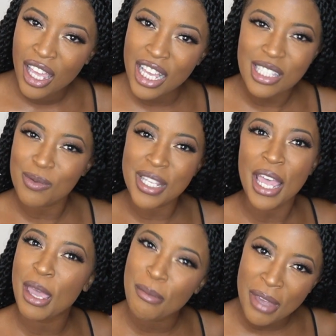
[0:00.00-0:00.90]
It's
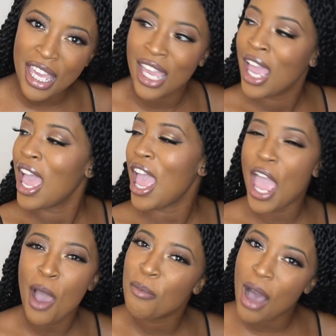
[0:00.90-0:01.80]
upsetting me
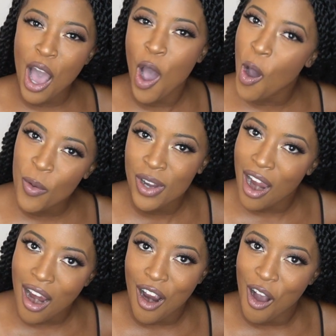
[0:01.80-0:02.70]
and my
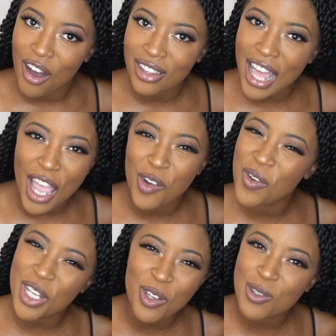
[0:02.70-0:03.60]
homegirl. Like,
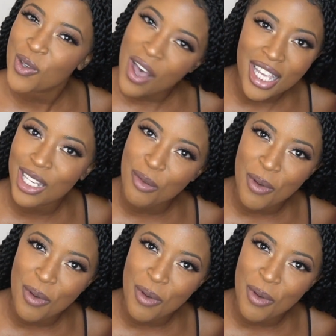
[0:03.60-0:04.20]
what are you talking